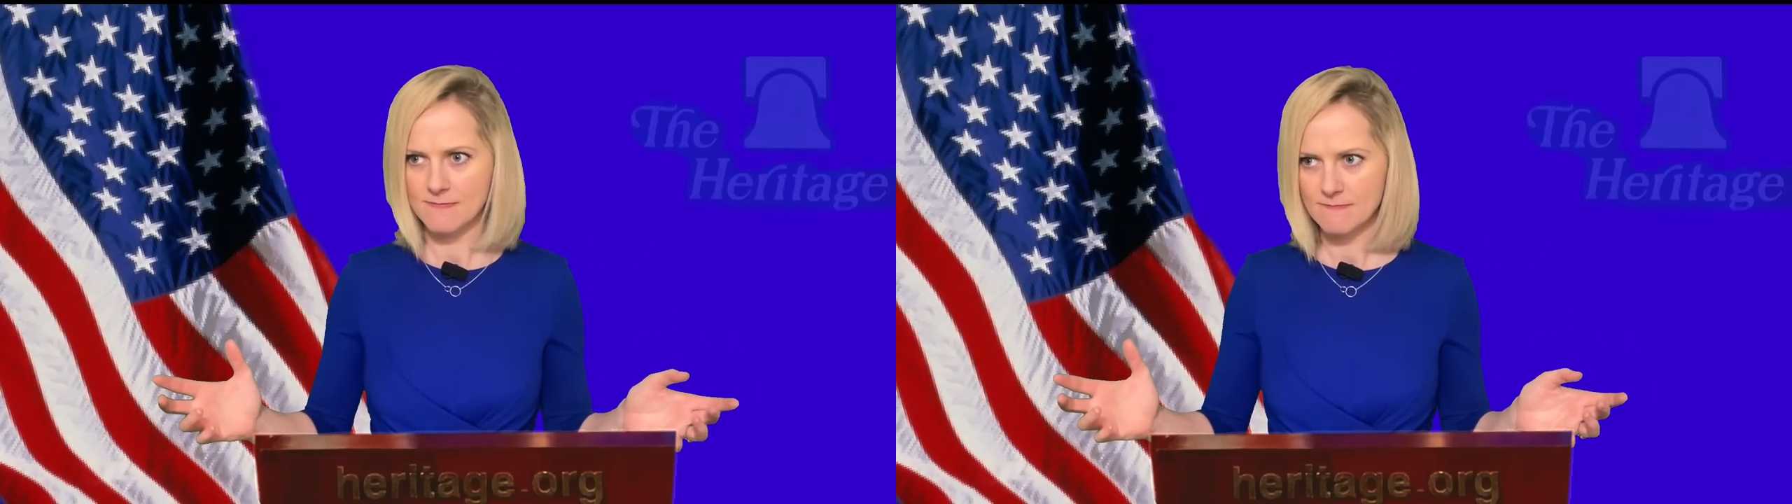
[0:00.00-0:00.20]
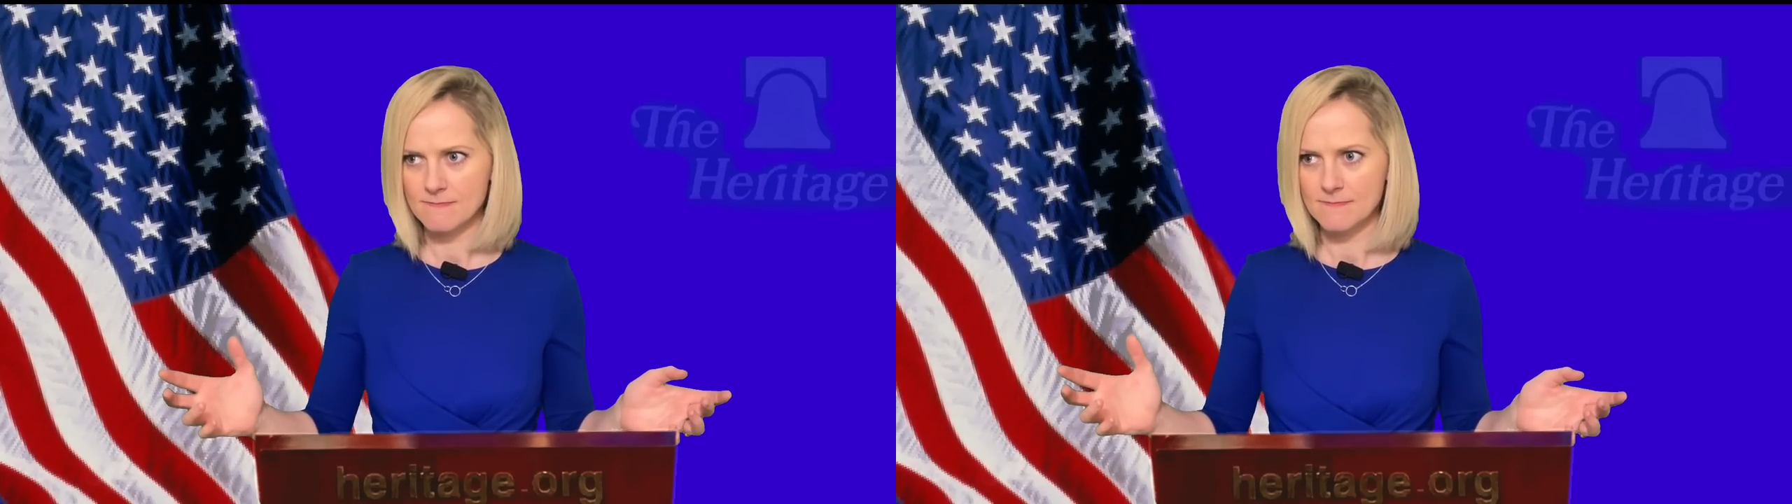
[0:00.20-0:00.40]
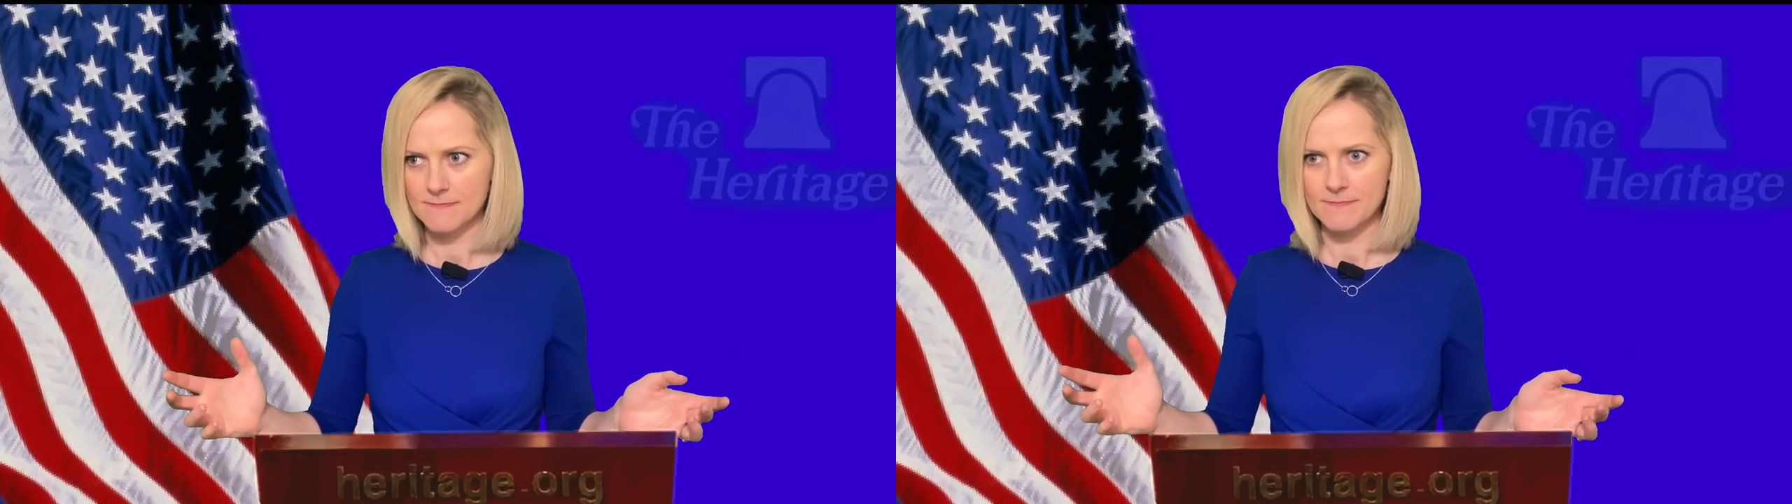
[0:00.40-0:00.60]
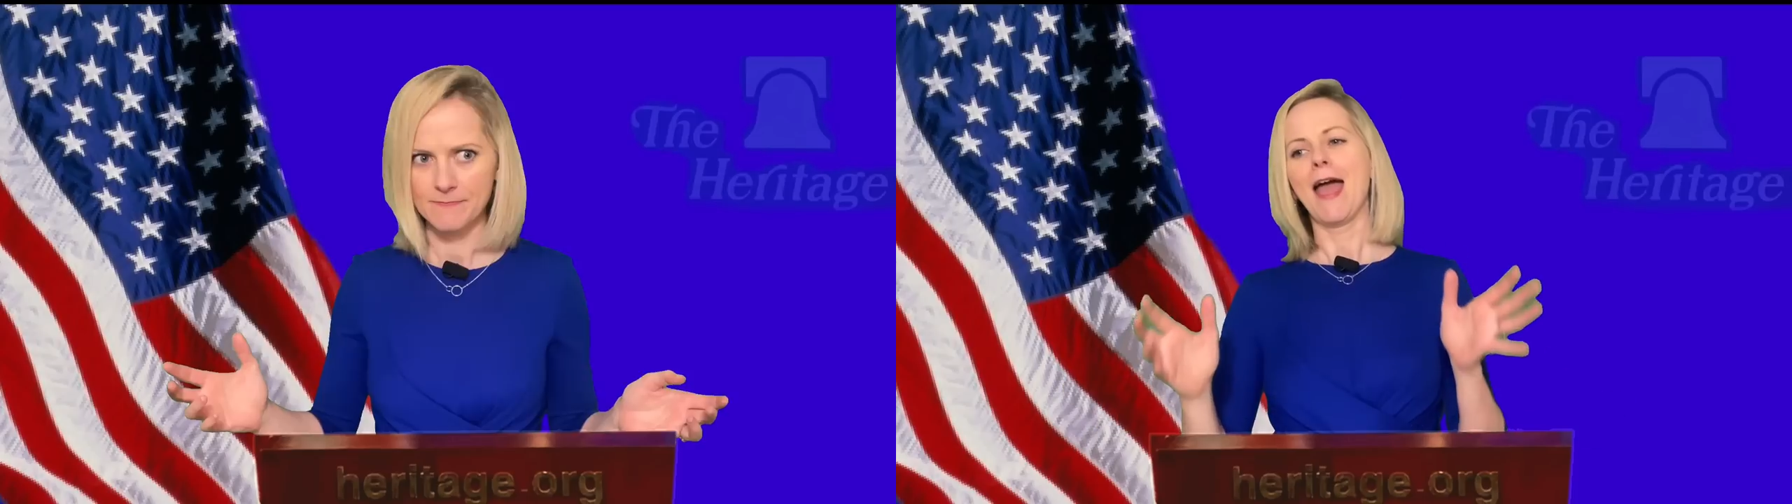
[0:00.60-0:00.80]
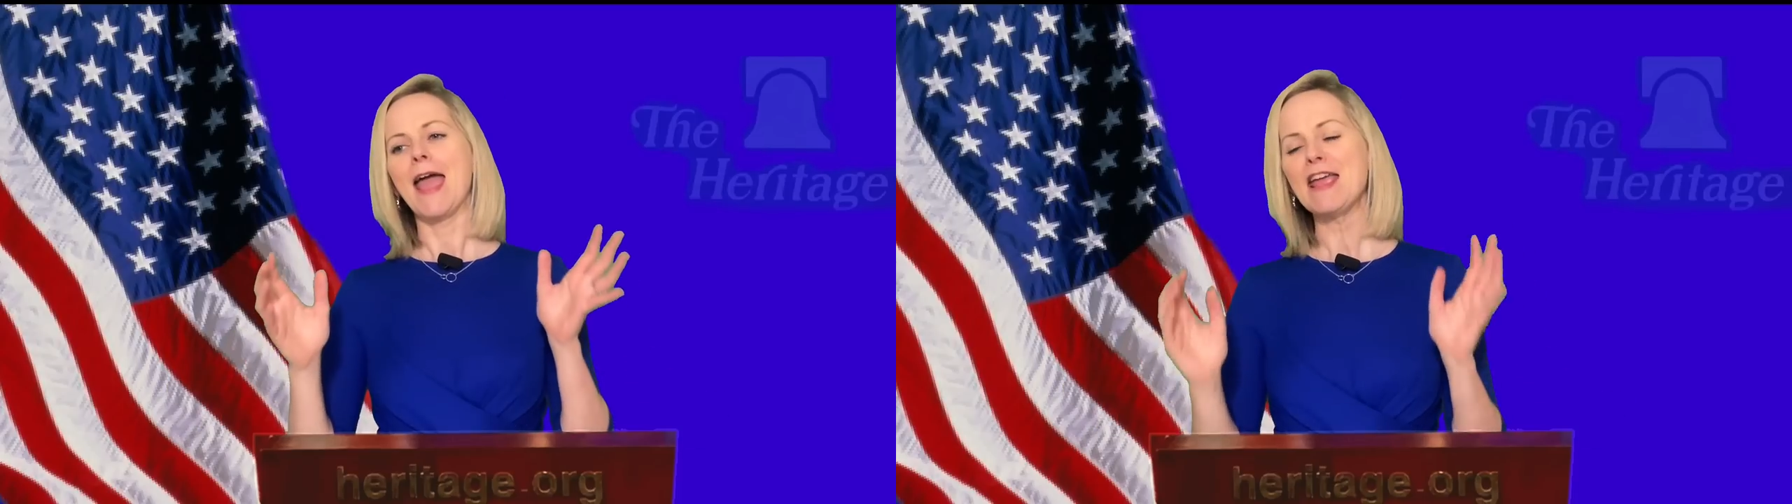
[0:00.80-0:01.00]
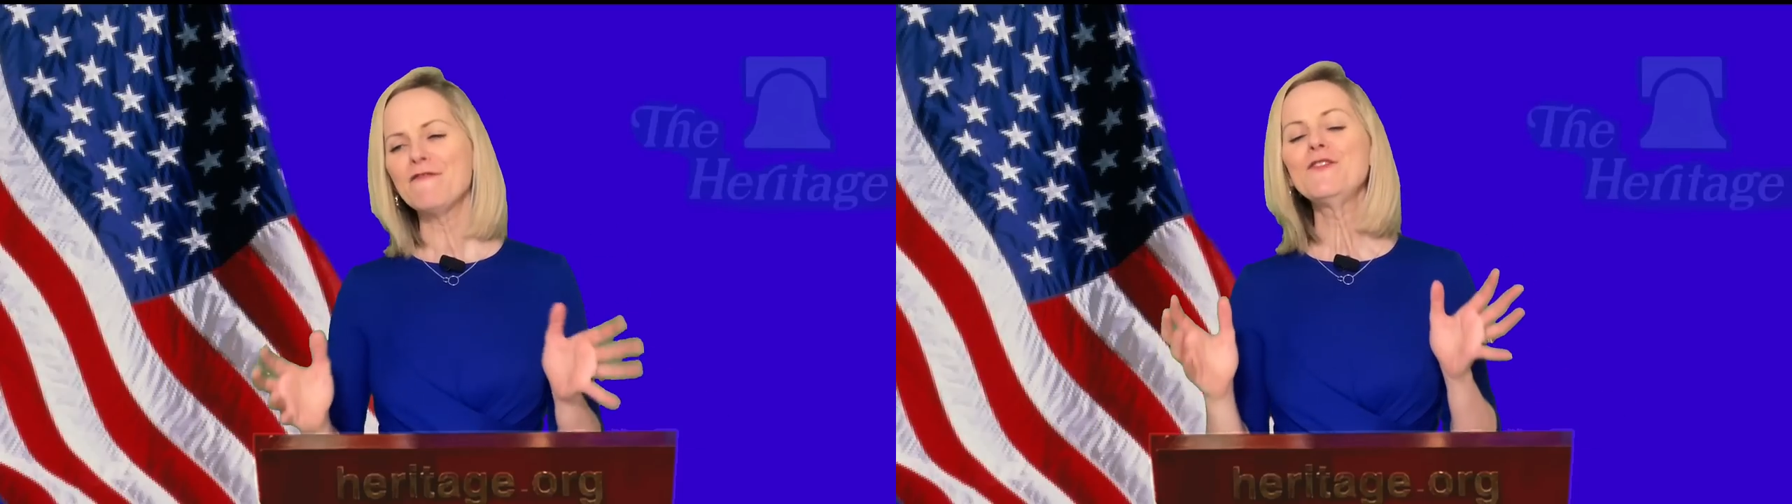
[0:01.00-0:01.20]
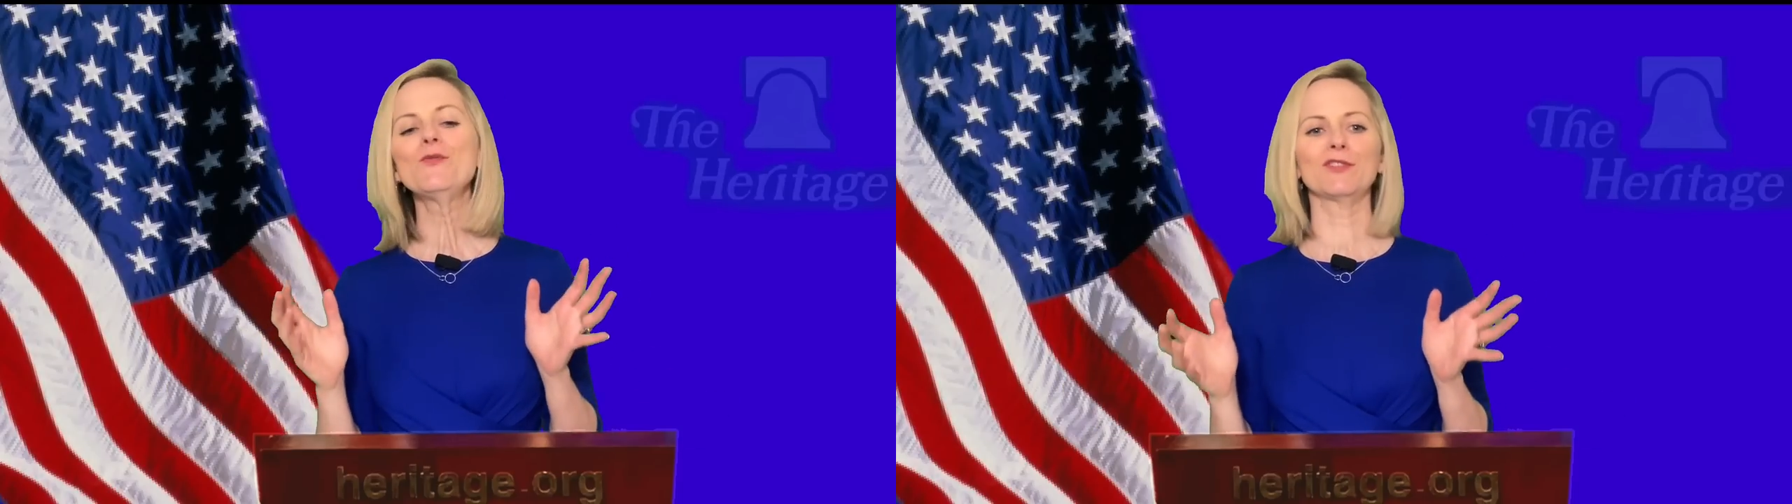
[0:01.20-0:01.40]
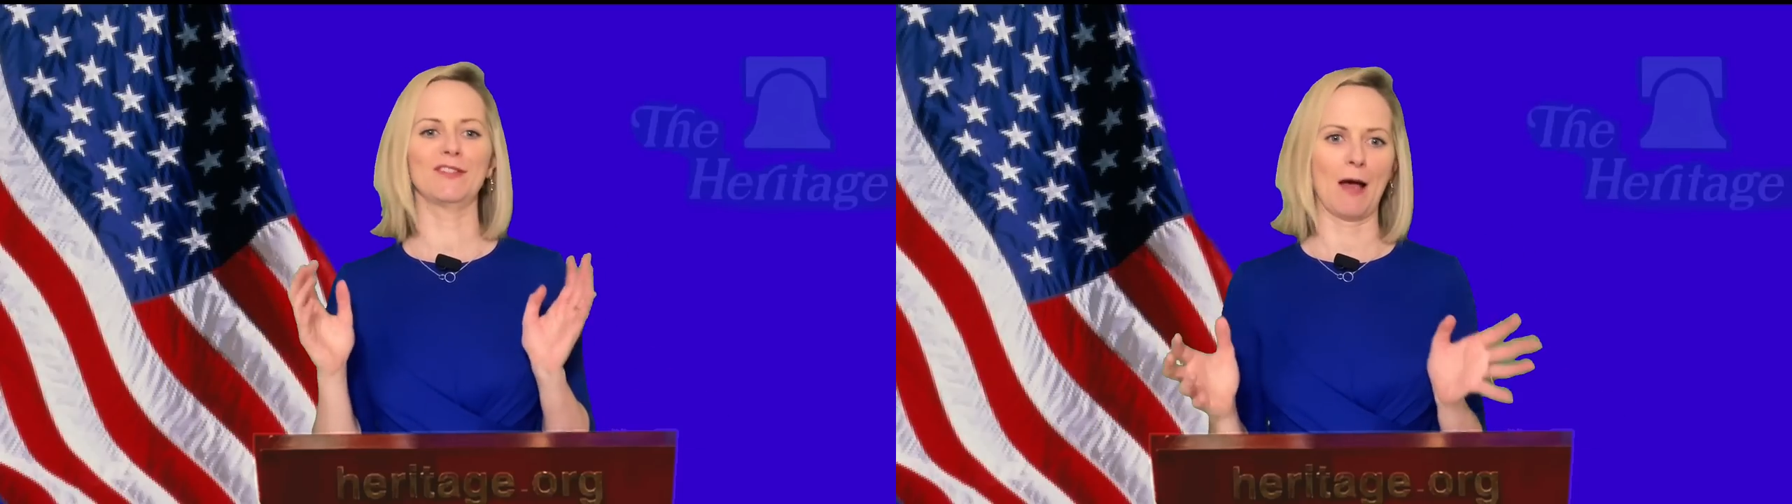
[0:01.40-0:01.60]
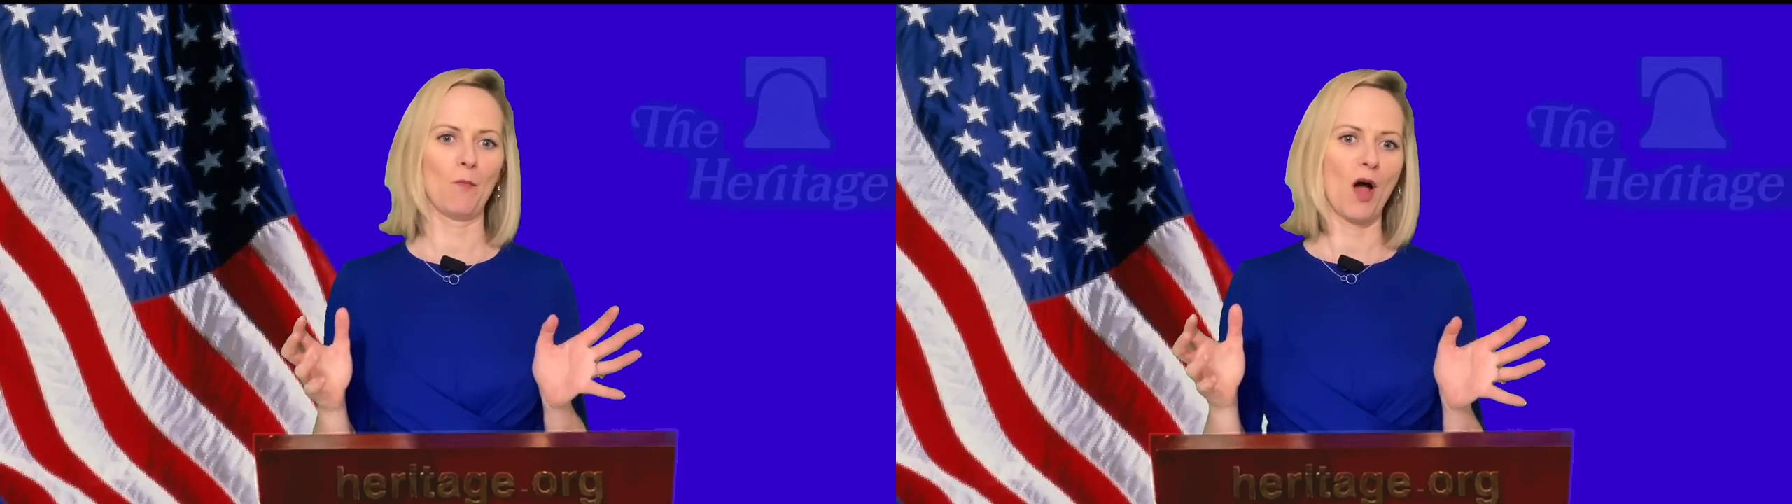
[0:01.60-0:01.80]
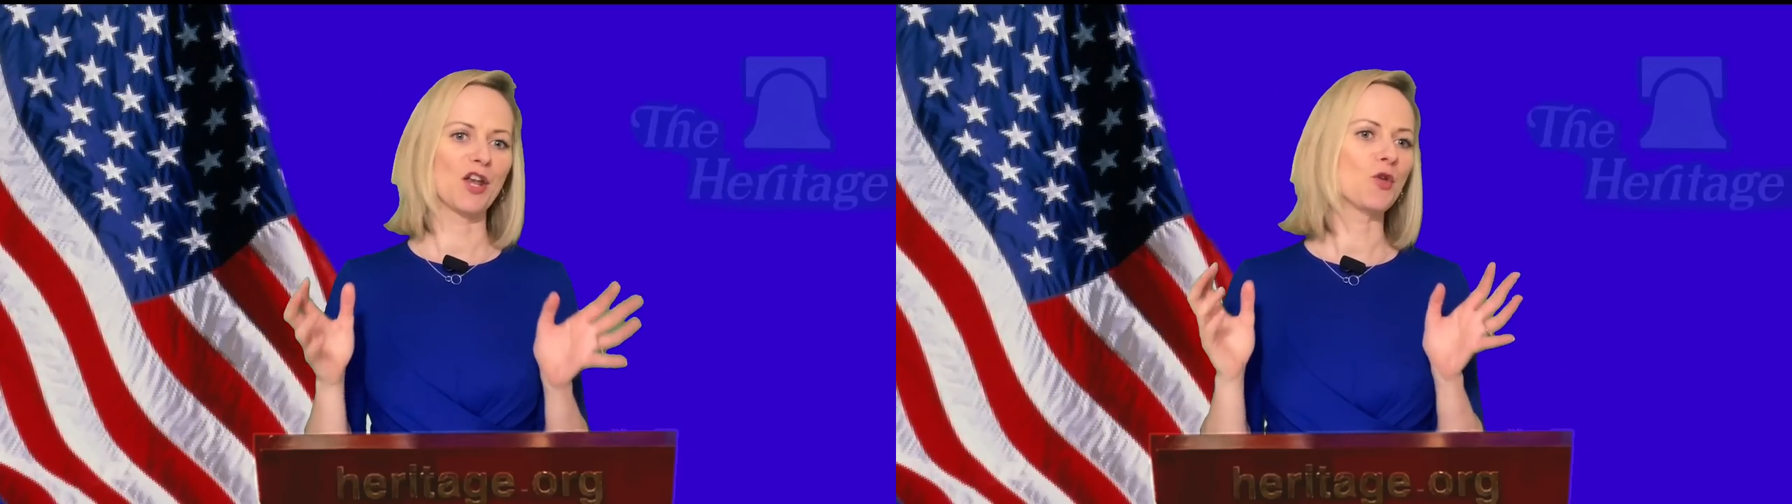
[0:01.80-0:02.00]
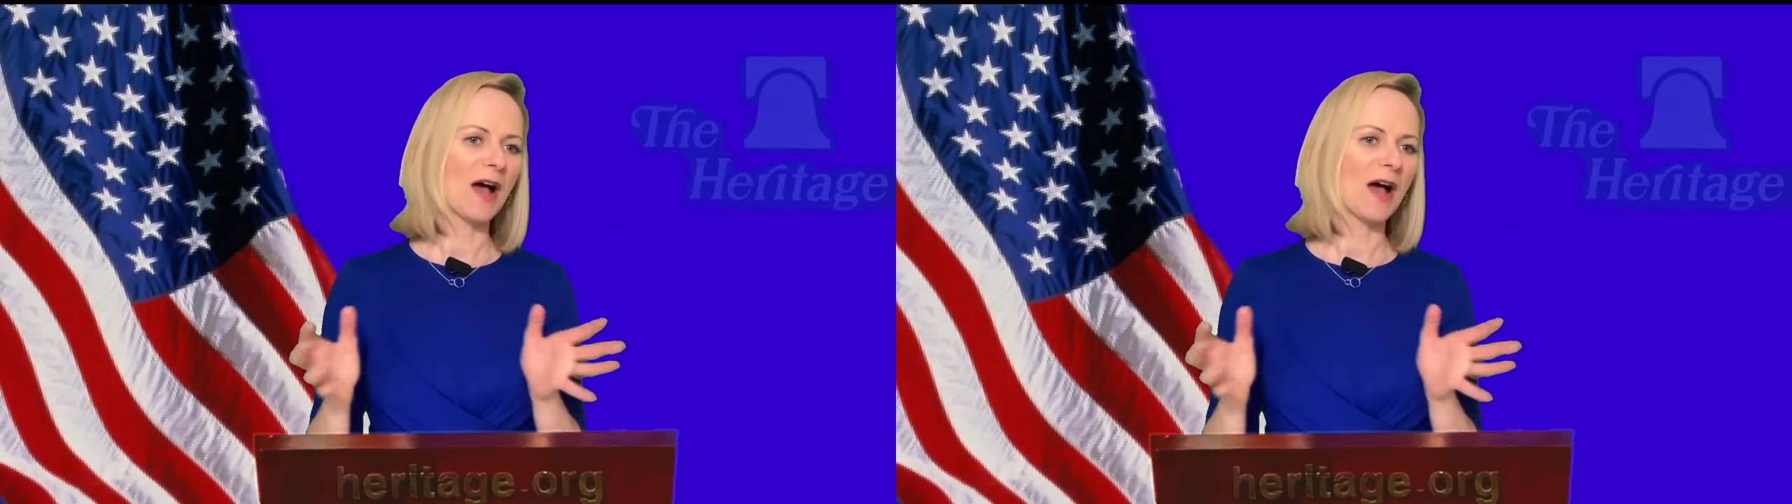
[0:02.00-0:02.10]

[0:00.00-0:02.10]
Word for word: Look, if you're someone who